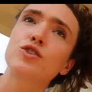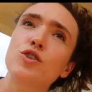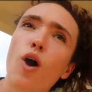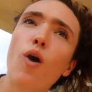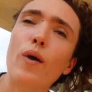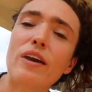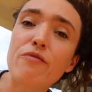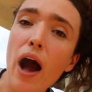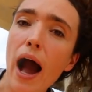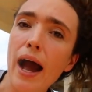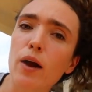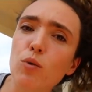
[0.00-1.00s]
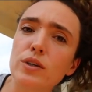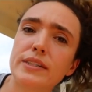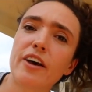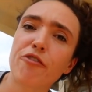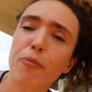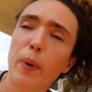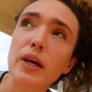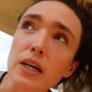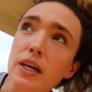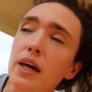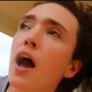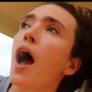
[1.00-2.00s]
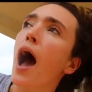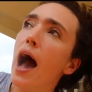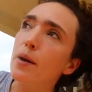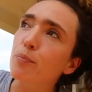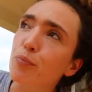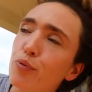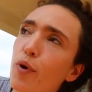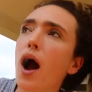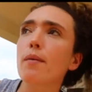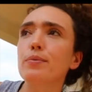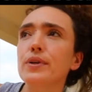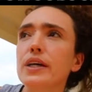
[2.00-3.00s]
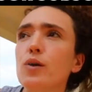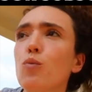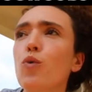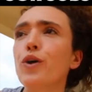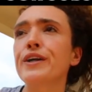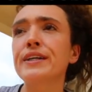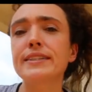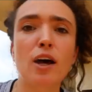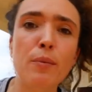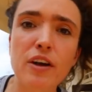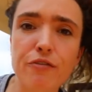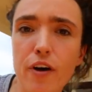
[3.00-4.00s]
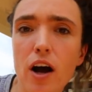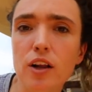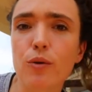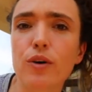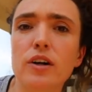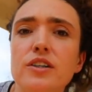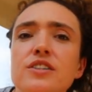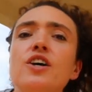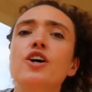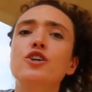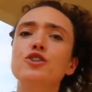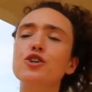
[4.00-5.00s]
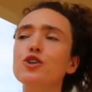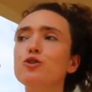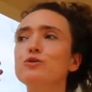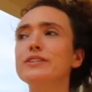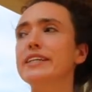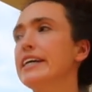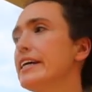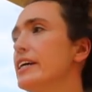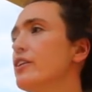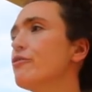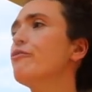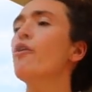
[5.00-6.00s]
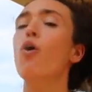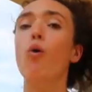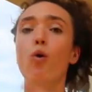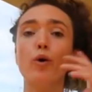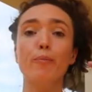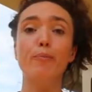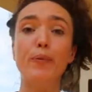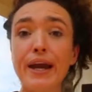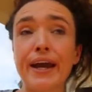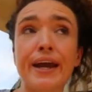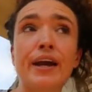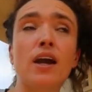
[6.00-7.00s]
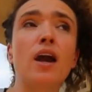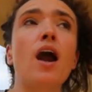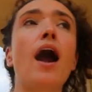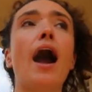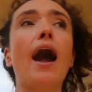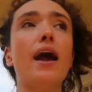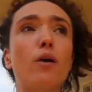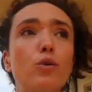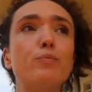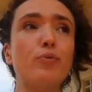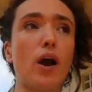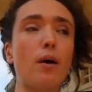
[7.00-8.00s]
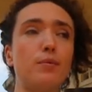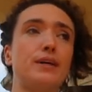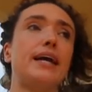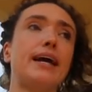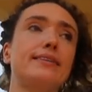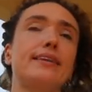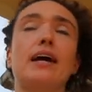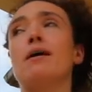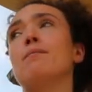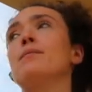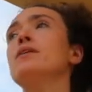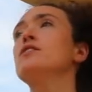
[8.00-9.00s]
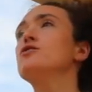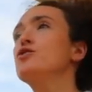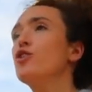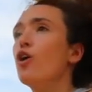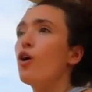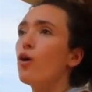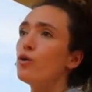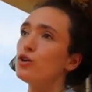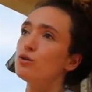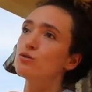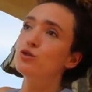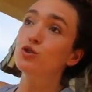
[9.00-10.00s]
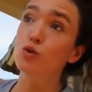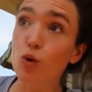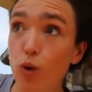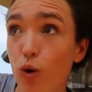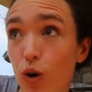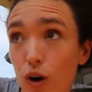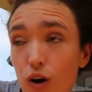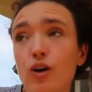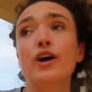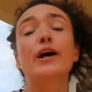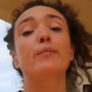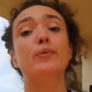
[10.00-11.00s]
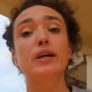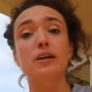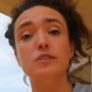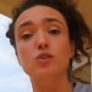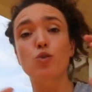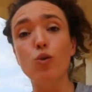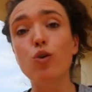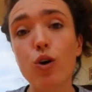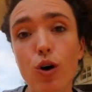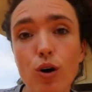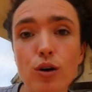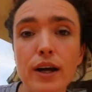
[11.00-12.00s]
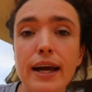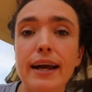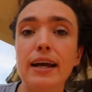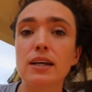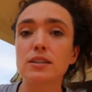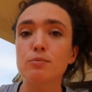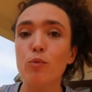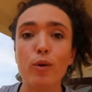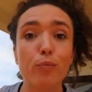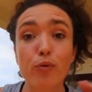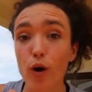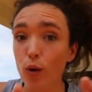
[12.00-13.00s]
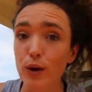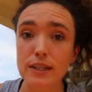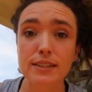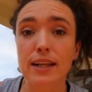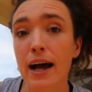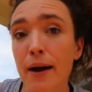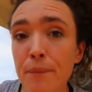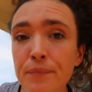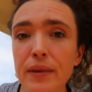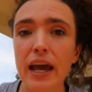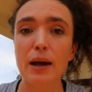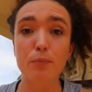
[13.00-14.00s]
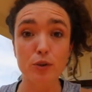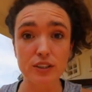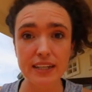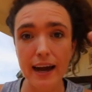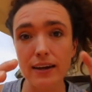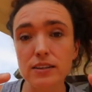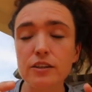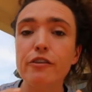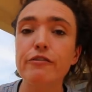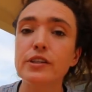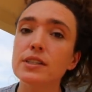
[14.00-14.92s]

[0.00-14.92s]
So if I was FPI, I probably wouldn't tell my followers to use Geevv or Bing. I would probably get them to go use Google, because Google is more pro-Islam and protective of